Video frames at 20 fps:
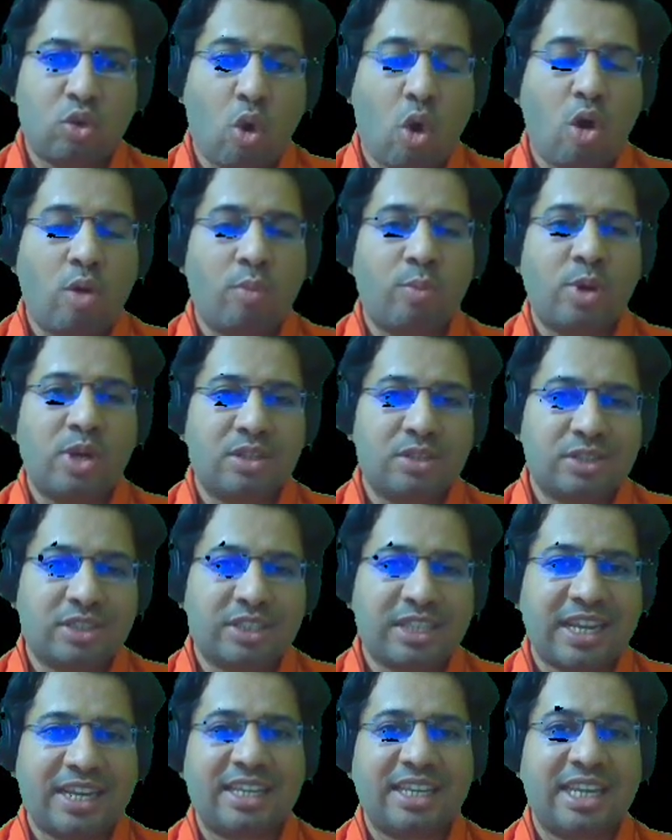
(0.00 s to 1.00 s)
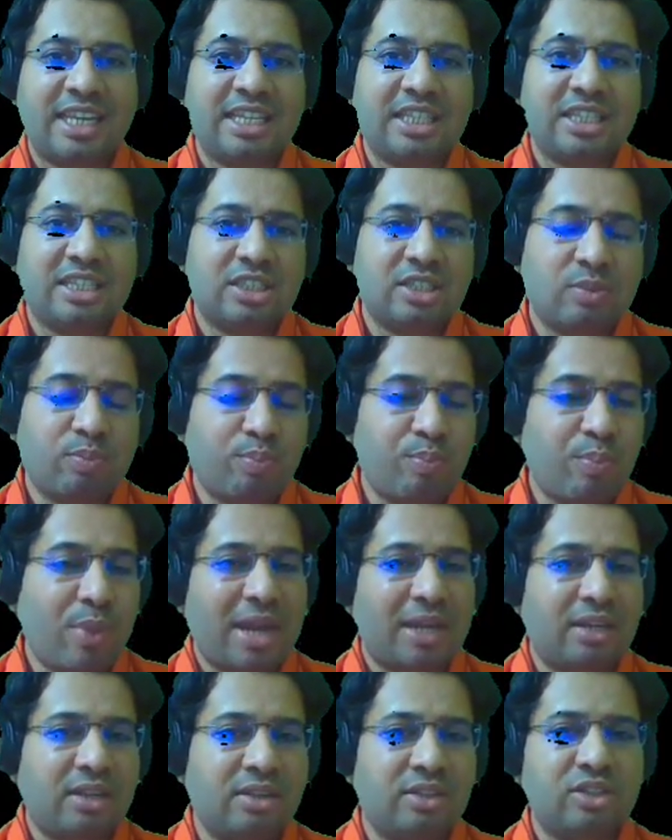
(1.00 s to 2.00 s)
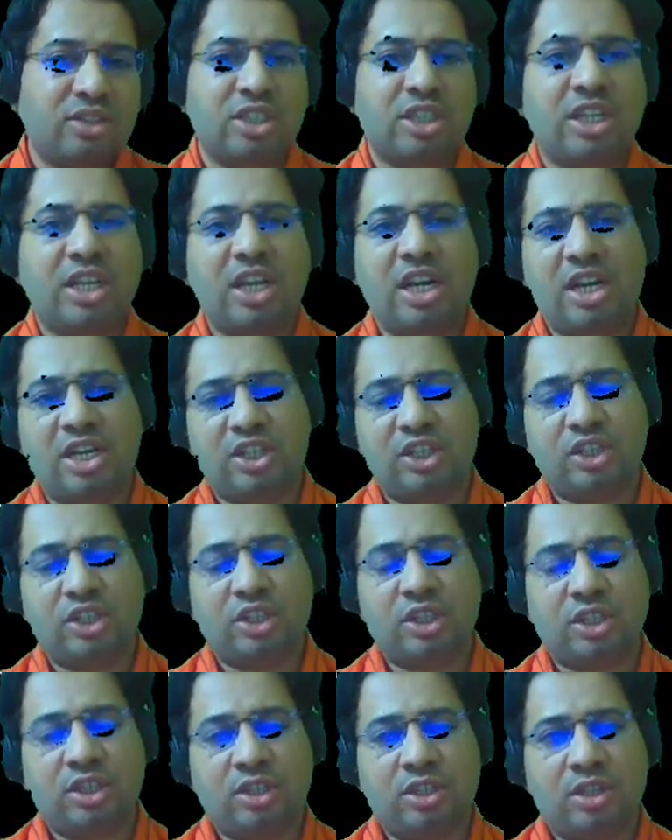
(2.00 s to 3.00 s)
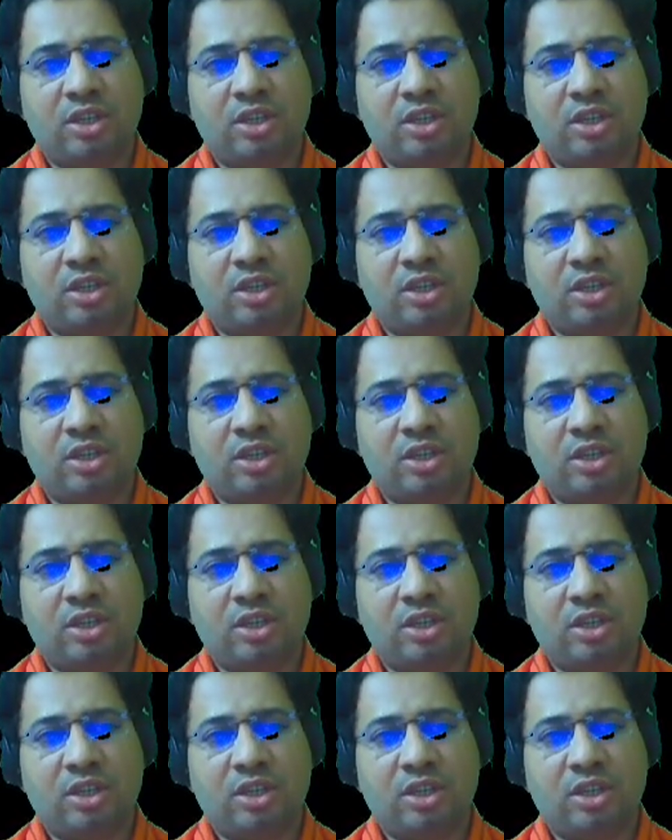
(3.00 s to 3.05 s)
common sentence patterns in English,